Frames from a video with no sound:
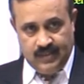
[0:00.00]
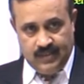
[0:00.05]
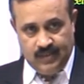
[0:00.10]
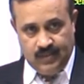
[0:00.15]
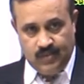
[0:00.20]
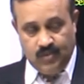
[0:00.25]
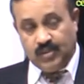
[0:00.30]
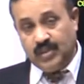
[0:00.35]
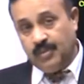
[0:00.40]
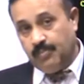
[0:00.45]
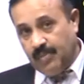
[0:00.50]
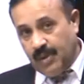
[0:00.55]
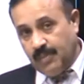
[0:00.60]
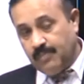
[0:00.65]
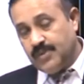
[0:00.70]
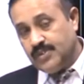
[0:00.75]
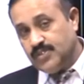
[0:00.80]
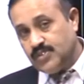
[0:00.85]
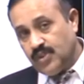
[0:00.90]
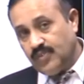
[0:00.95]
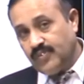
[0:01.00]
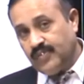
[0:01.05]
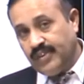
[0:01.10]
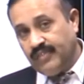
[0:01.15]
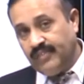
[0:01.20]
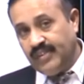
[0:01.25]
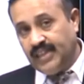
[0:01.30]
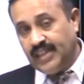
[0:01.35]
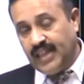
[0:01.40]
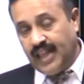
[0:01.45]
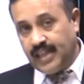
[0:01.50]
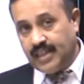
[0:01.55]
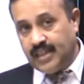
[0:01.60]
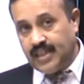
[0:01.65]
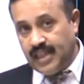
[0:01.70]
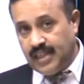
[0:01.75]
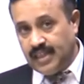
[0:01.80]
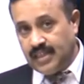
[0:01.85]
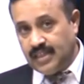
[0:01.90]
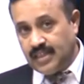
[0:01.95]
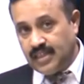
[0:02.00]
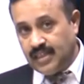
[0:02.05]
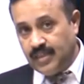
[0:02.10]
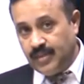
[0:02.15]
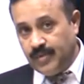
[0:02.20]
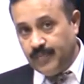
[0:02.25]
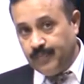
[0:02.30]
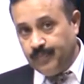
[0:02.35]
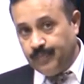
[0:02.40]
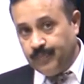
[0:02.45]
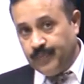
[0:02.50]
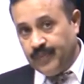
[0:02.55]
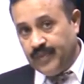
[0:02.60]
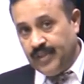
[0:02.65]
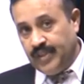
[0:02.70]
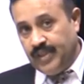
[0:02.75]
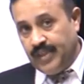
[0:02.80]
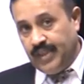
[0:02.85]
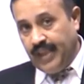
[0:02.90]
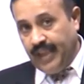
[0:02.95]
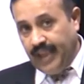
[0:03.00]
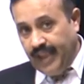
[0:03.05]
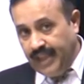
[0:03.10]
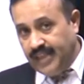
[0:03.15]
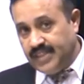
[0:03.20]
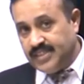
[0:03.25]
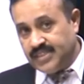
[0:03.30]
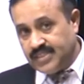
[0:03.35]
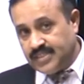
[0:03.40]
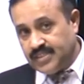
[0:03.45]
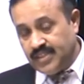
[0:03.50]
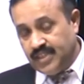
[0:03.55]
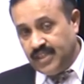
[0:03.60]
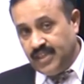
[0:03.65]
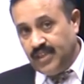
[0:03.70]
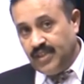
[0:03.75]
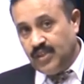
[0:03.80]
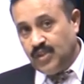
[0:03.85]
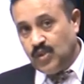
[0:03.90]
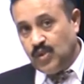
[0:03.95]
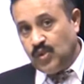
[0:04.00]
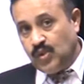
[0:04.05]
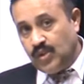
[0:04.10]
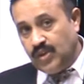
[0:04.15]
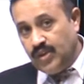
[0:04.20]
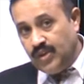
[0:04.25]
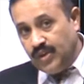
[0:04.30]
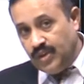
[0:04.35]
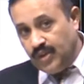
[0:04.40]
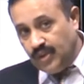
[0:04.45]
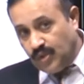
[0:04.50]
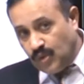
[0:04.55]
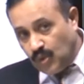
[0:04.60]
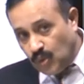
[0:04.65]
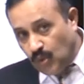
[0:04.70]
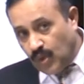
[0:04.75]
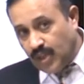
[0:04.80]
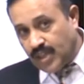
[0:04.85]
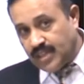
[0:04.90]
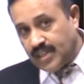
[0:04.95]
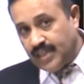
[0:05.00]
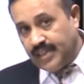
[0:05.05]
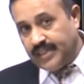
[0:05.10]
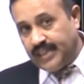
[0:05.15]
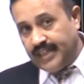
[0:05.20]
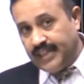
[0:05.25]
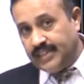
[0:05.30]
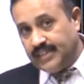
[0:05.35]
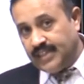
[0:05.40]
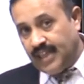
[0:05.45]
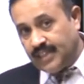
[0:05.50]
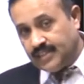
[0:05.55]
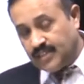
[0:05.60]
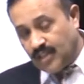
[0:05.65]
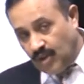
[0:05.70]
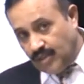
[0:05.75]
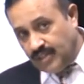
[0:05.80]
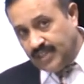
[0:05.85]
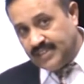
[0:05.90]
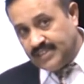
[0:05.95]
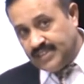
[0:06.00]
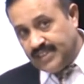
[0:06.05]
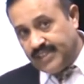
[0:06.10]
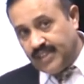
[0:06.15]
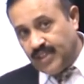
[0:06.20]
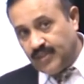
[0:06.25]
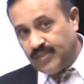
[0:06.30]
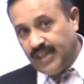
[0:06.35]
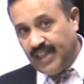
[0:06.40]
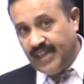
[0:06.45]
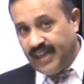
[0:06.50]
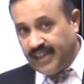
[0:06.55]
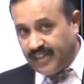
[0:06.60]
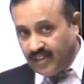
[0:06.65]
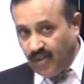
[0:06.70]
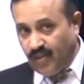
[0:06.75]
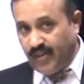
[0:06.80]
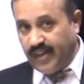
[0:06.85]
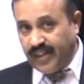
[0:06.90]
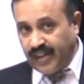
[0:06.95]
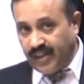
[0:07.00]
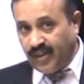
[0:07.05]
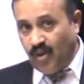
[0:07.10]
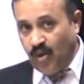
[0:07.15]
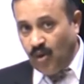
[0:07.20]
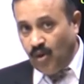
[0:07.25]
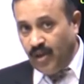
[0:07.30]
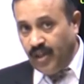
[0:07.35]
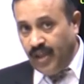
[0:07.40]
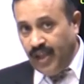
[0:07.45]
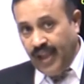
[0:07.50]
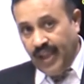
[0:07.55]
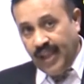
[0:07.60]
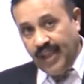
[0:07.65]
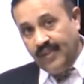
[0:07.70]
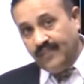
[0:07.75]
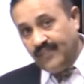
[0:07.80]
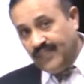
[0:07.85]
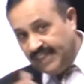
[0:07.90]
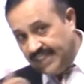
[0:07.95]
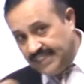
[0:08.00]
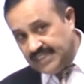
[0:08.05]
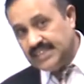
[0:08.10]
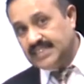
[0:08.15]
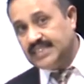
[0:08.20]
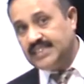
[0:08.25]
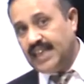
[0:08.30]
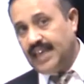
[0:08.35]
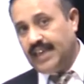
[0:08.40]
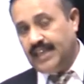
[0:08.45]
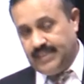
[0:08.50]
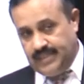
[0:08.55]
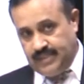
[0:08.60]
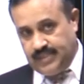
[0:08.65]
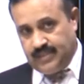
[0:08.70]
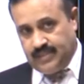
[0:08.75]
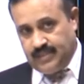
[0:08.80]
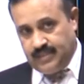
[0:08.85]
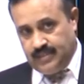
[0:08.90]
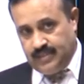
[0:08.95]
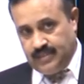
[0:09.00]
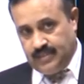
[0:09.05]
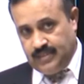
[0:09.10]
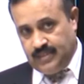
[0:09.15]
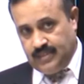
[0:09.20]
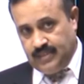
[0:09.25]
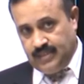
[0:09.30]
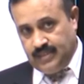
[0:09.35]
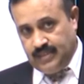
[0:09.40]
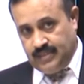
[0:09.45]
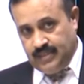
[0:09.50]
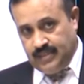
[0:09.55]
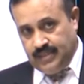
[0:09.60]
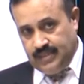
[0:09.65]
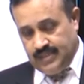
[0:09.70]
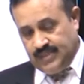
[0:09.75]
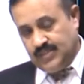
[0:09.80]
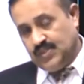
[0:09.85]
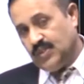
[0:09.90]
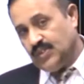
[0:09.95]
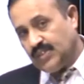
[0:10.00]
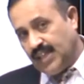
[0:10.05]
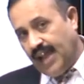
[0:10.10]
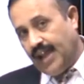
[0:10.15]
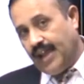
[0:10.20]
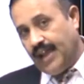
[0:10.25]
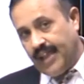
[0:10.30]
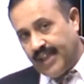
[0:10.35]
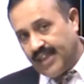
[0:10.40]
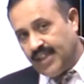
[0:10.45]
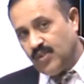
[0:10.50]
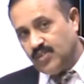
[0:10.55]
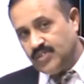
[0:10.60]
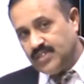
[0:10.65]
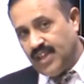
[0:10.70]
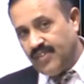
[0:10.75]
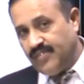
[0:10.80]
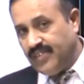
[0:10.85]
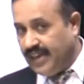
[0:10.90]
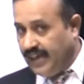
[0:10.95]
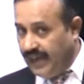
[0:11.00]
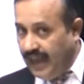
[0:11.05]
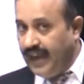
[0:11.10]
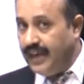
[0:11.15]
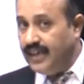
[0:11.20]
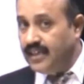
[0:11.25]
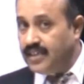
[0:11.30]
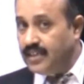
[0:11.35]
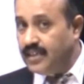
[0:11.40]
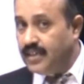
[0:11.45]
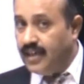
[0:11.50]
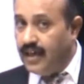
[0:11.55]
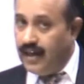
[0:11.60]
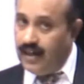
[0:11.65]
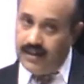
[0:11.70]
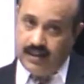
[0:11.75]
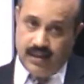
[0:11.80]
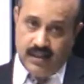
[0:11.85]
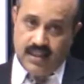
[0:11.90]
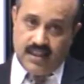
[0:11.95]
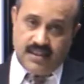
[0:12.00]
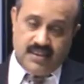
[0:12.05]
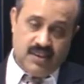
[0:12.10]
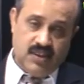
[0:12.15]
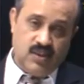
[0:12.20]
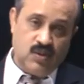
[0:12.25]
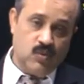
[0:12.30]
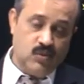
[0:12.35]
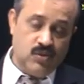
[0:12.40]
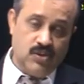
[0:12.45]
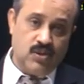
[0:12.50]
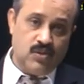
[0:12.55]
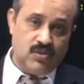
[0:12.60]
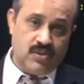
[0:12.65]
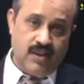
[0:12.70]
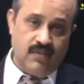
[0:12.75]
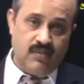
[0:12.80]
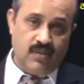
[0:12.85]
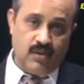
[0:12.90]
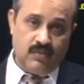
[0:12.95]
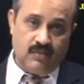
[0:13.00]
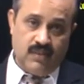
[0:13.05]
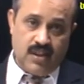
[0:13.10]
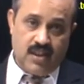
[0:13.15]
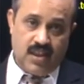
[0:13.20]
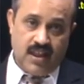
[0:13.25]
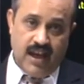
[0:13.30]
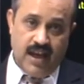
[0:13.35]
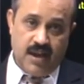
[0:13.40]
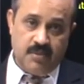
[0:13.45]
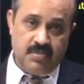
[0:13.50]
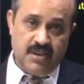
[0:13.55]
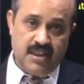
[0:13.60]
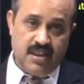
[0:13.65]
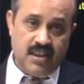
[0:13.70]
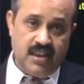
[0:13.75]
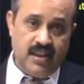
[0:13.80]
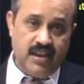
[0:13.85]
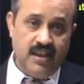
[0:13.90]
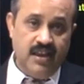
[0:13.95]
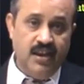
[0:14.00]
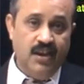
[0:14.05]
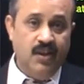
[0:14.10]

So the purpose of giving the access is to ascertain the authenticity of the electronic record if it is challenged. So the accused have a right under section 207 of the CRPC